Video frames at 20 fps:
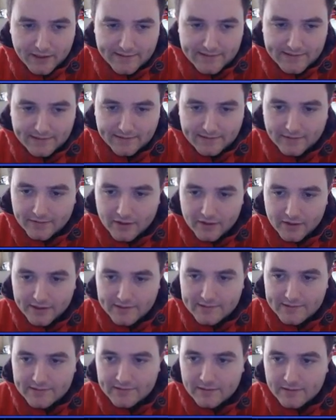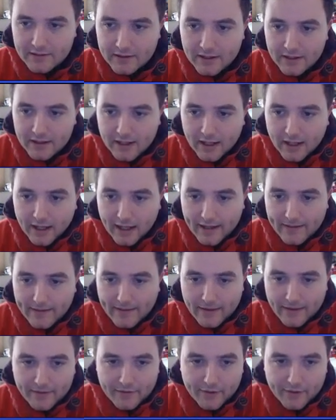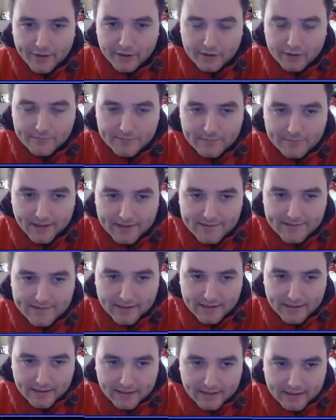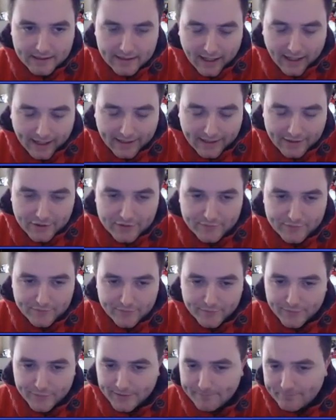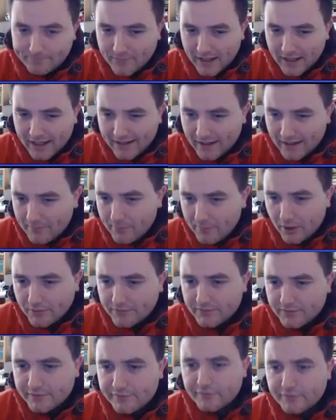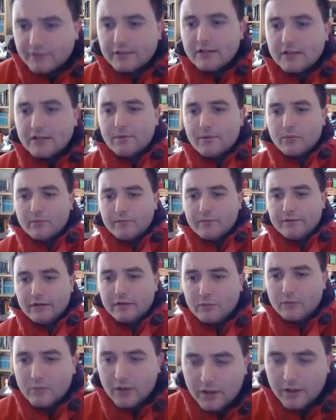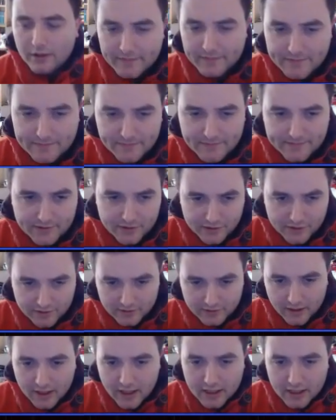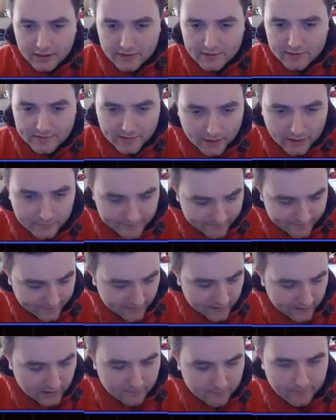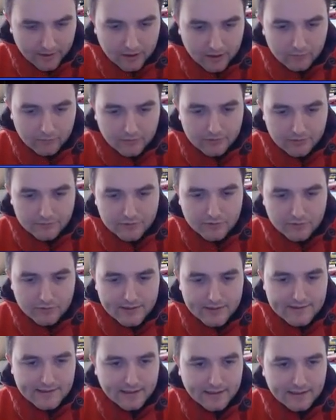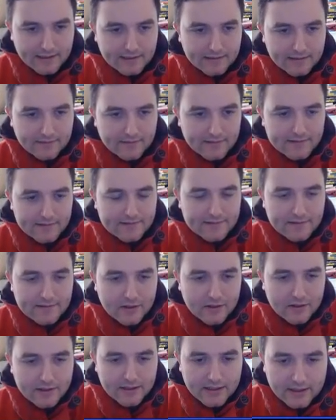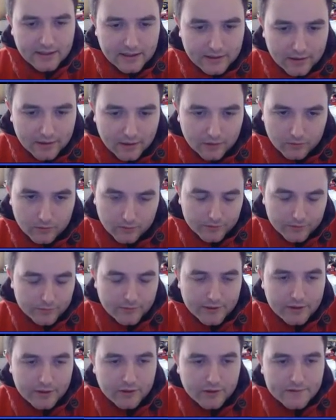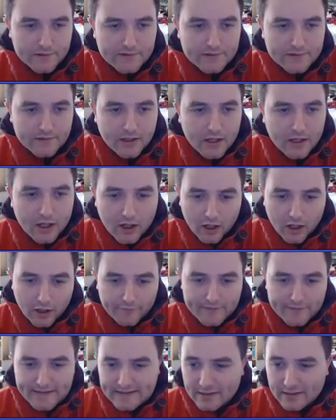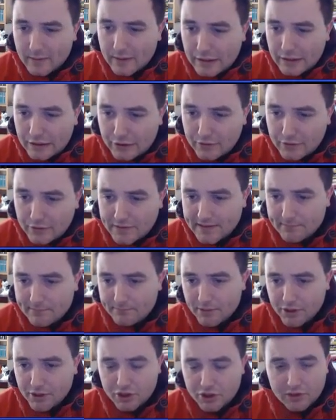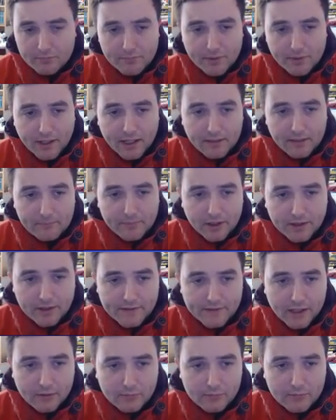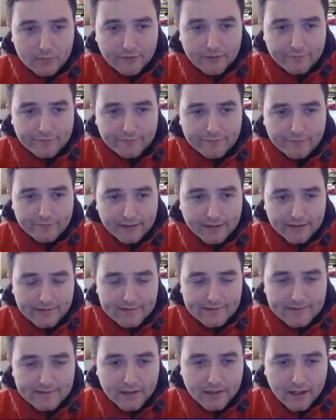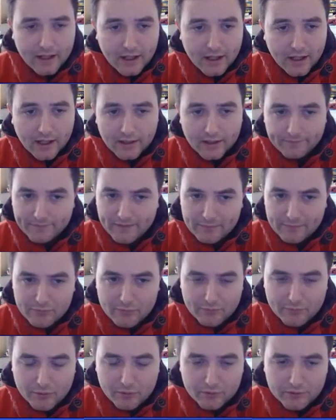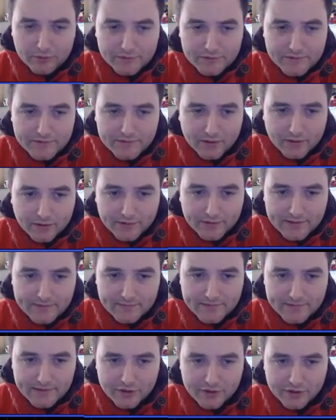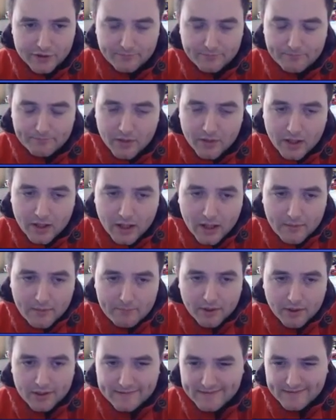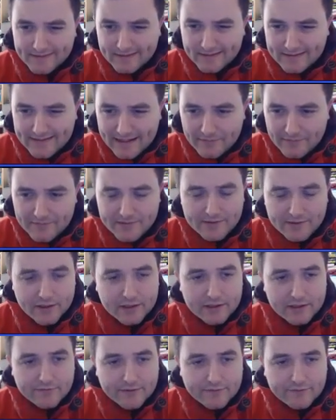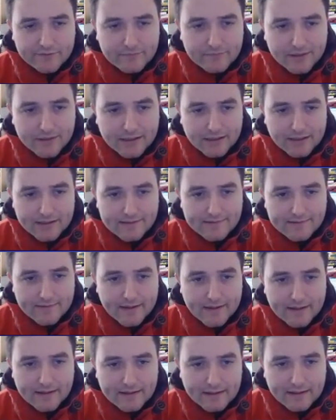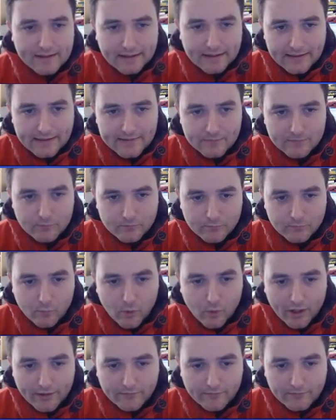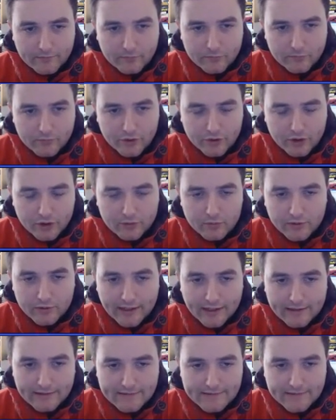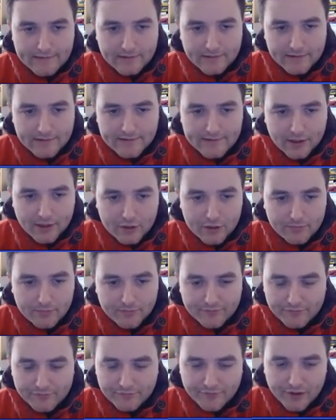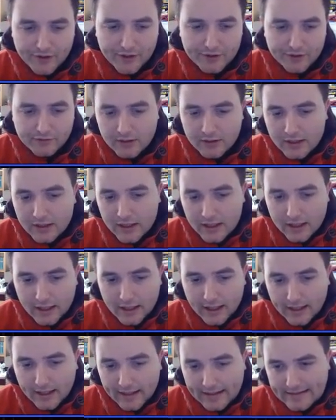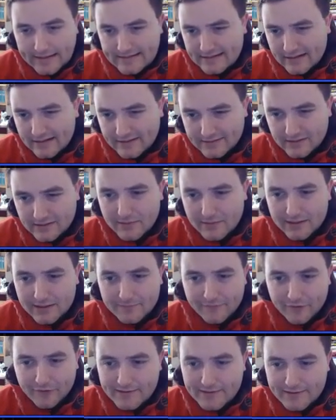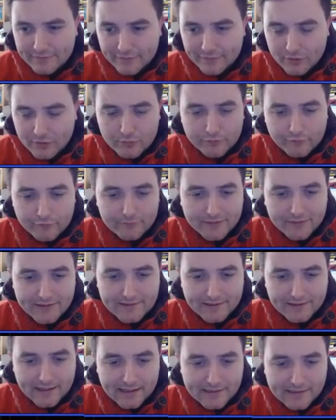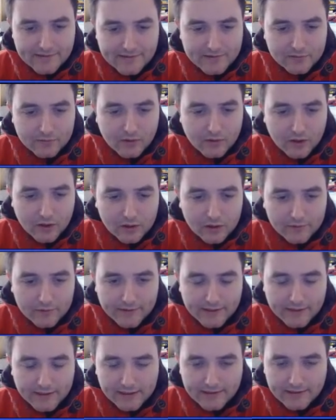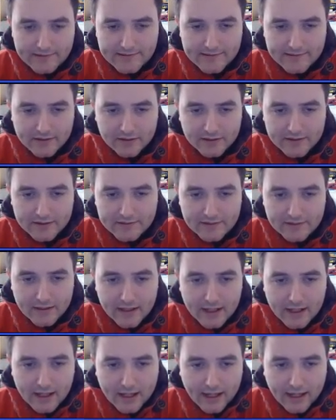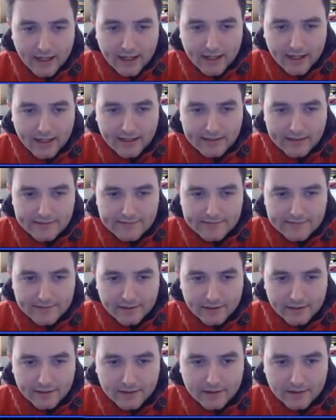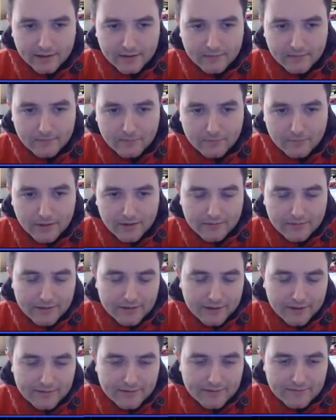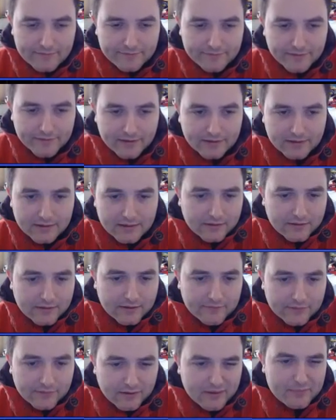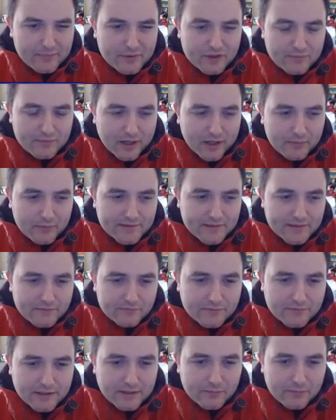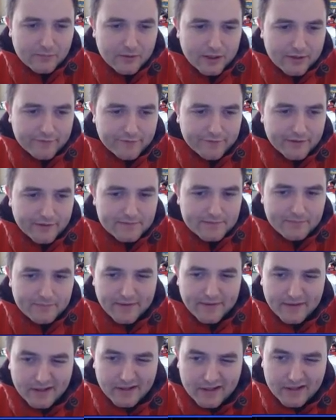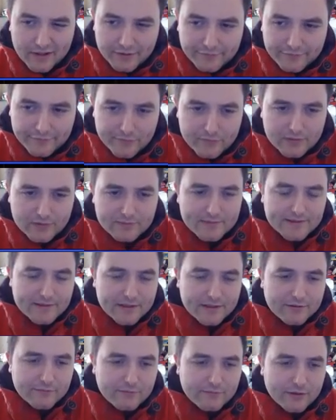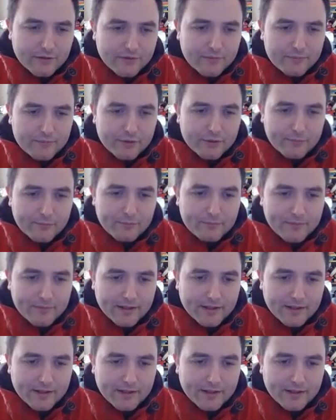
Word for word: hitting the knight, and now the knight comes back to h three, and I pondered for a little bit, for a little while at this position, because I was thinking about, well, do I take this knight here or do I not? Obviously I lose the bishop pair, but I will afflict uh, double pawns on his position. But the downside of it for me is then his white rook will get into this open file, and you know, it's going to be very difficult for me to castle on the king side. And uh, well, you know, I didn't think, you know, giving up the bishop pair, was it really worth it? But then I kind of thought to myself, well, the problem